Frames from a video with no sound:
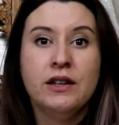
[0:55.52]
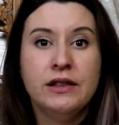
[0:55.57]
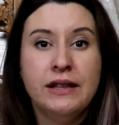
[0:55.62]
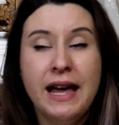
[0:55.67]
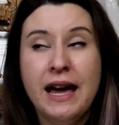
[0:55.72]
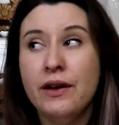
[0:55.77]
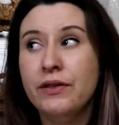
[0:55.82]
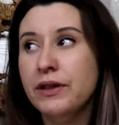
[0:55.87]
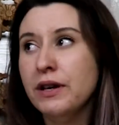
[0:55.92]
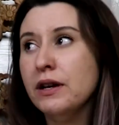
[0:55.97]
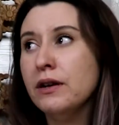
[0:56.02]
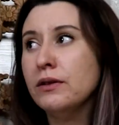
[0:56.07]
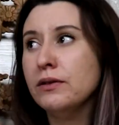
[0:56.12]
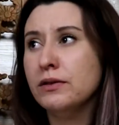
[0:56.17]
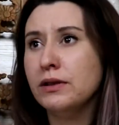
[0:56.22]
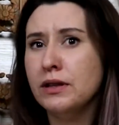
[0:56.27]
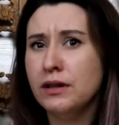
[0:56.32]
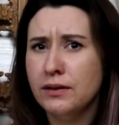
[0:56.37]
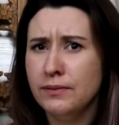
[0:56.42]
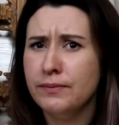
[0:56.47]
Now,
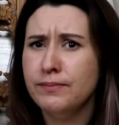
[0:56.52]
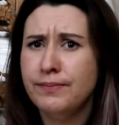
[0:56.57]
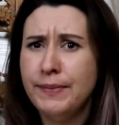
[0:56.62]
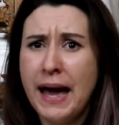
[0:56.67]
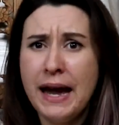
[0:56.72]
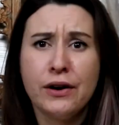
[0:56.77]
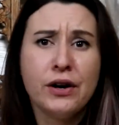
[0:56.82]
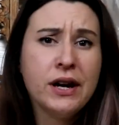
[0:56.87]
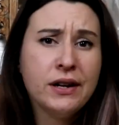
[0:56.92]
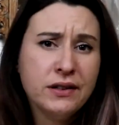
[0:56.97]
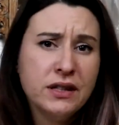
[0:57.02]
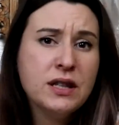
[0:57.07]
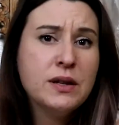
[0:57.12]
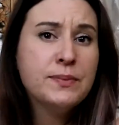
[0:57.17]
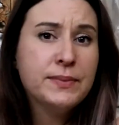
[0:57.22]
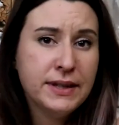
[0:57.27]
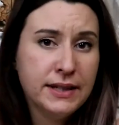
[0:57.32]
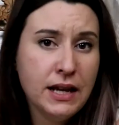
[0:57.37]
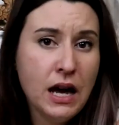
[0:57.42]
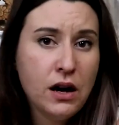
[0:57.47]
the backgrounds
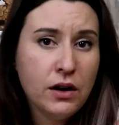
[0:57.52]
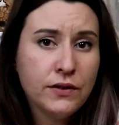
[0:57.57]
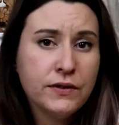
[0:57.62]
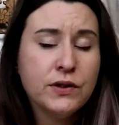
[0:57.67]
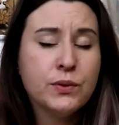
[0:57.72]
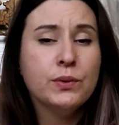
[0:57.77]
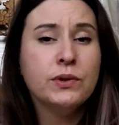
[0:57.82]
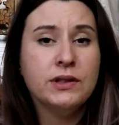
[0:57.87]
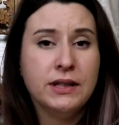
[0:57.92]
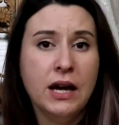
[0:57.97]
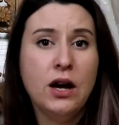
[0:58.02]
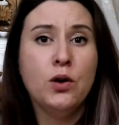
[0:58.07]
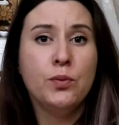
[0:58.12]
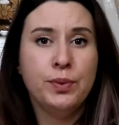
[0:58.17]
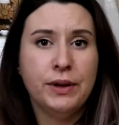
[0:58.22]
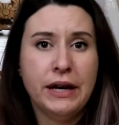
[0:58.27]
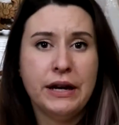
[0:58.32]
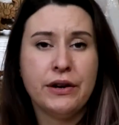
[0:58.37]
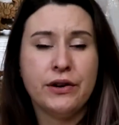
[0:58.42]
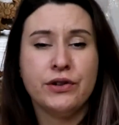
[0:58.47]
themselves will tell
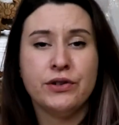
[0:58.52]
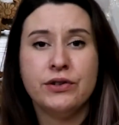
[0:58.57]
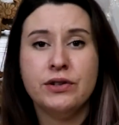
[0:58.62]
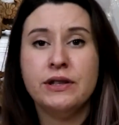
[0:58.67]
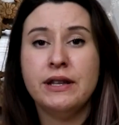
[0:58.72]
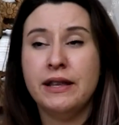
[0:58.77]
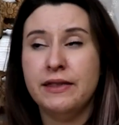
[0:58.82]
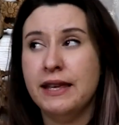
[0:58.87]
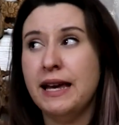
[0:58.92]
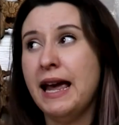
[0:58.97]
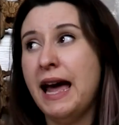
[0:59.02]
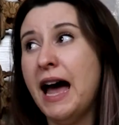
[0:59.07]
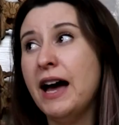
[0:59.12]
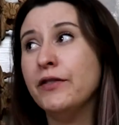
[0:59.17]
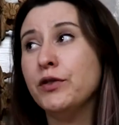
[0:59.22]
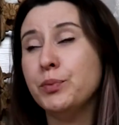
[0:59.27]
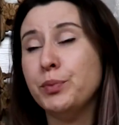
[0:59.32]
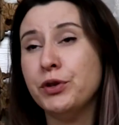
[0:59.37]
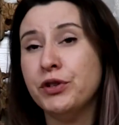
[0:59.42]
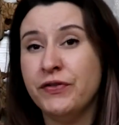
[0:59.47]
players that they
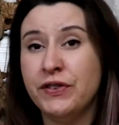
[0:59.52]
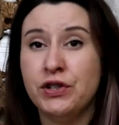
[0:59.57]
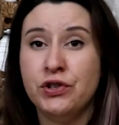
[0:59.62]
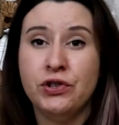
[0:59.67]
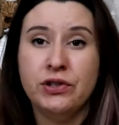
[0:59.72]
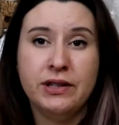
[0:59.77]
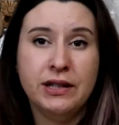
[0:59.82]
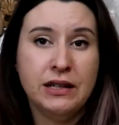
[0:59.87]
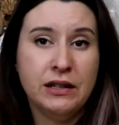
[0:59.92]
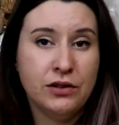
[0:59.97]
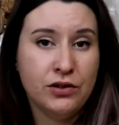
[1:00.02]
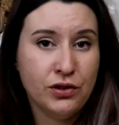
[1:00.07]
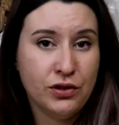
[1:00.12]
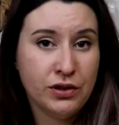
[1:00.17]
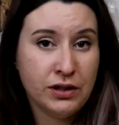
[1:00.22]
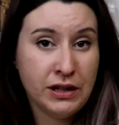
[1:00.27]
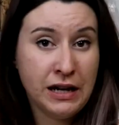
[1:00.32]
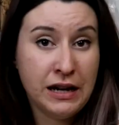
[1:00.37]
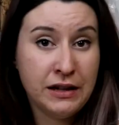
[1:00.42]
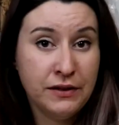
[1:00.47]
have a proficiency in a
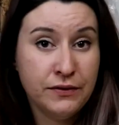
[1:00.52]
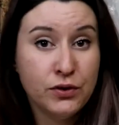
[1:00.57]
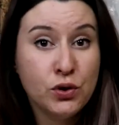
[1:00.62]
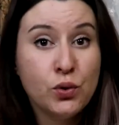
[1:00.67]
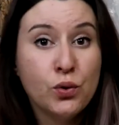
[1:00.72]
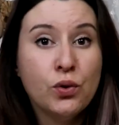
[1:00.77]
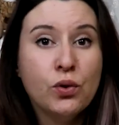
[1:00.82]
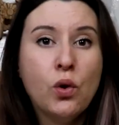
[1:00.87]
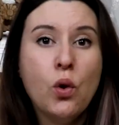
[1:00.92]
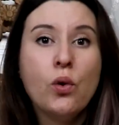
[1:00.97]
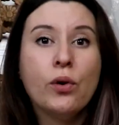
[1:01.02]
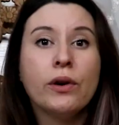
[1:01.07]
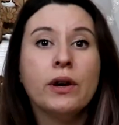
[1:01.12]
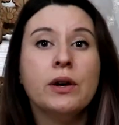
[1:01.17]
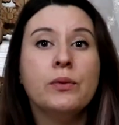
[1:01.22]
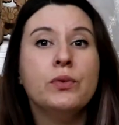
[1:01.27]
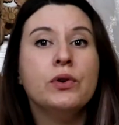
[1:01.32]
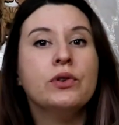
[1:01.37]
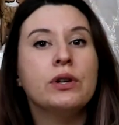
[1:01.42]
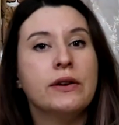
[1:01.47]
certain kind of tool, or
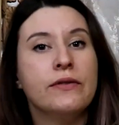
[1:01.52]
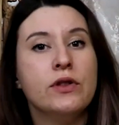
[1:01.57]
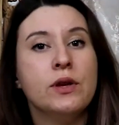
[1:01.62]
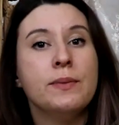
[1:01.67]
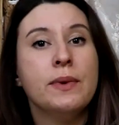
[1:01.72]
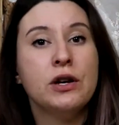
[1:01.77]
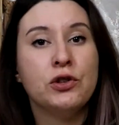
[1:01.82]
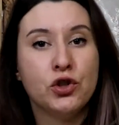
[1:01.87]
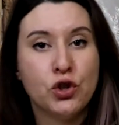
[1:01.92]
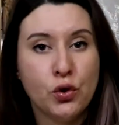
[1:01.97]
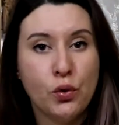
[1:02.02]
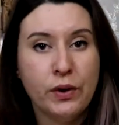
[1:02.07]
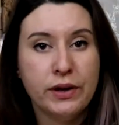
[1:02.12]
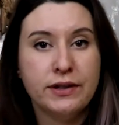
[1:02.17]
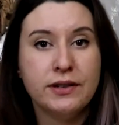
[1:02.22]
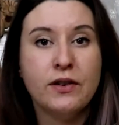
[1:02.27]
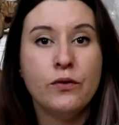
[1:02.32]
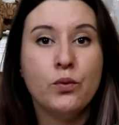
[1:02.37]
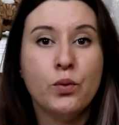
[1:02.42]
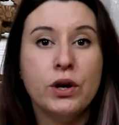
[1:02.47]
it will give them a
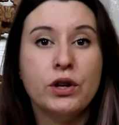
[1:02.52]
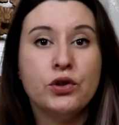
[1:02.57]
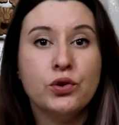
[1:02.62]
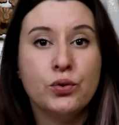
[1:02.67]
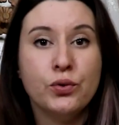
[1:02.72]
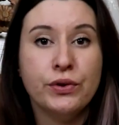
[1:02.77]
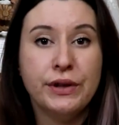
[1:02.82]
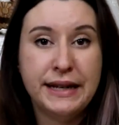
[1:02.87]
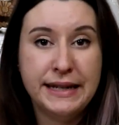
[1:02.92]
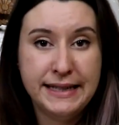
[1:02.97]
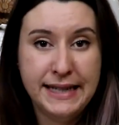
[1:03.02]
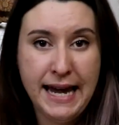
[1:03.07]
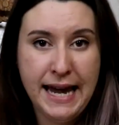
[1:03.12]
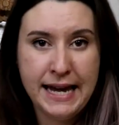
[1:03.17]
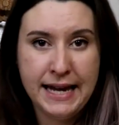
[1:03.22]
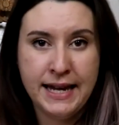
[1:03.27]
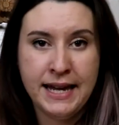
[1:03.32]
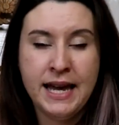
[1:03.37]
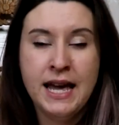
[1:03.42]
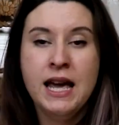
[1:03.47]
choice of what tool they
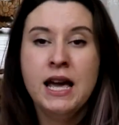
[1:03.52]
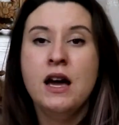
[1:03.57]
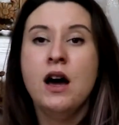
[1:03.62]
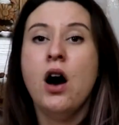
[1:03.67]
take.